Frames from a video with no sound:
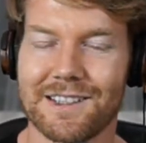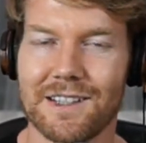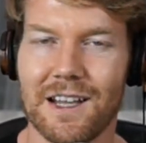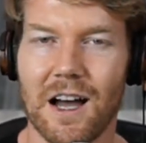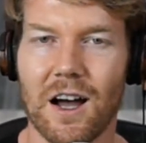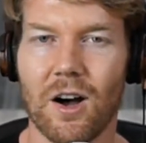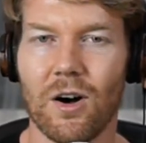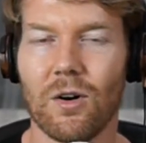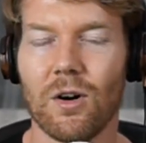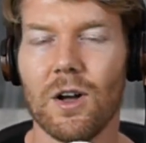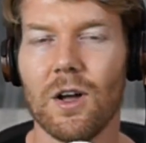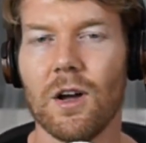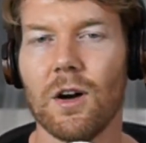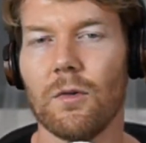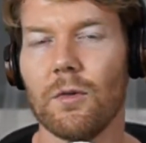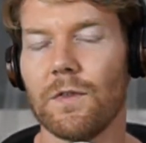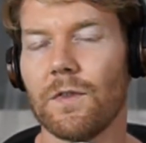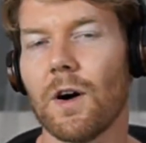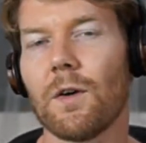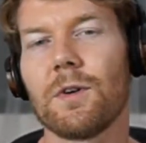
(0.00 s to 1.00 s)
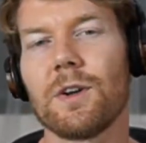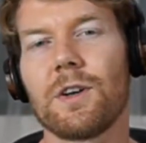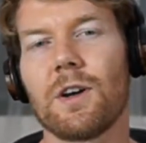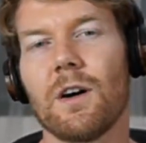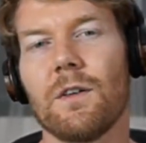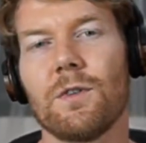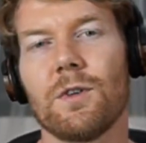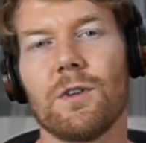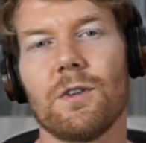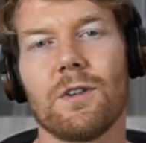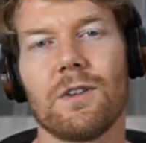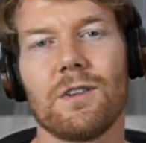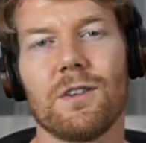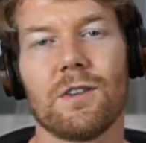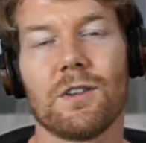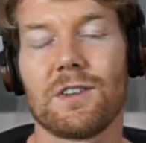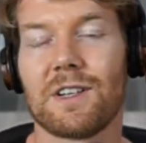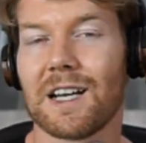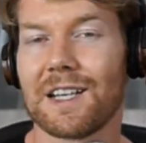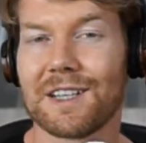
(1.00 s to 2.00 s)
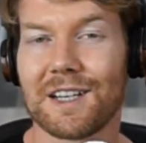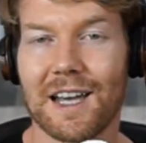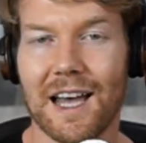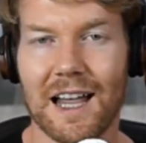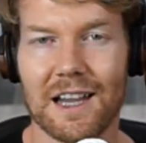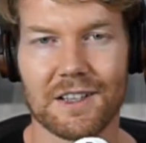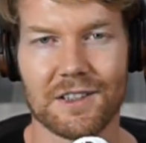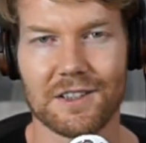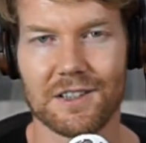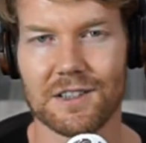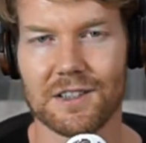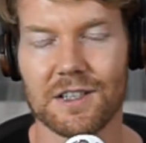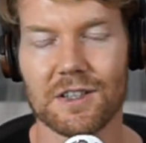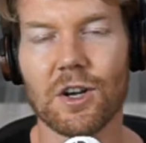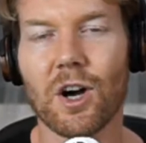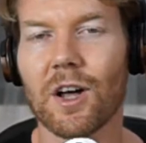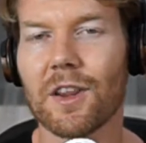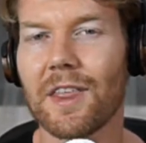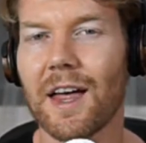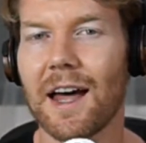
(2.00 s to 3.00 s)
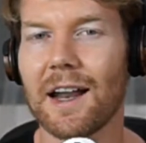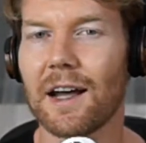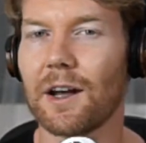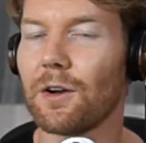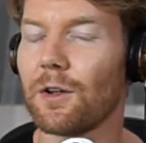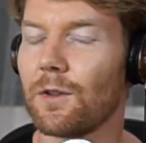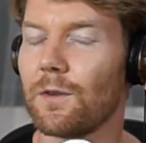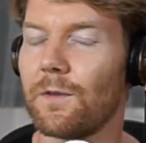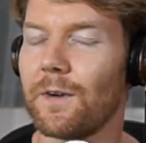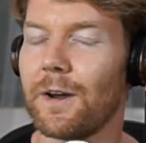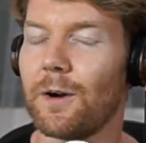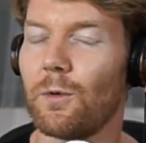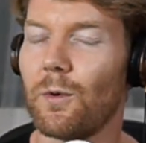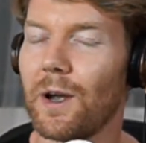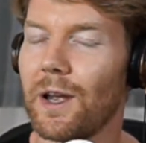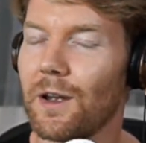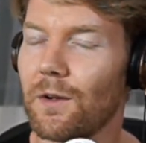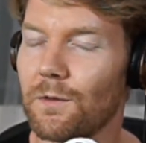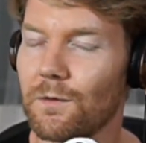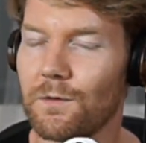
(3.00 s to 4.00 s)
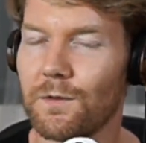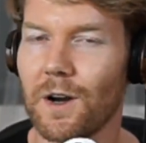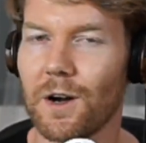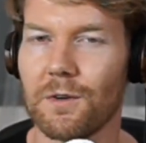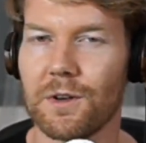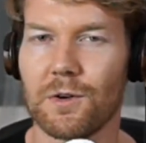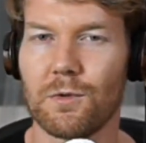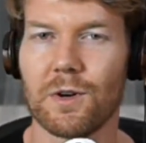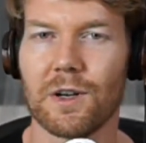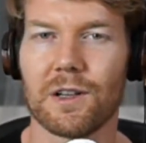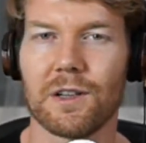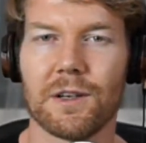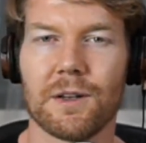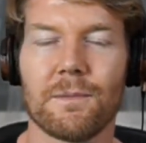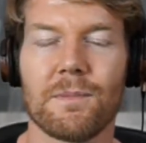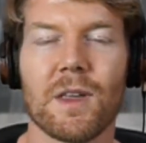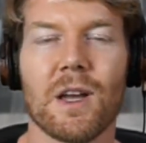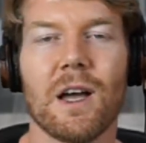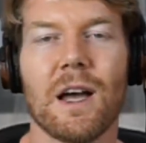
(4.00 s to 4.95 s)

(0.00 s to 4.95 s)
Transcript: Now, we've already covered the technicalities and got that out of the way very quickly.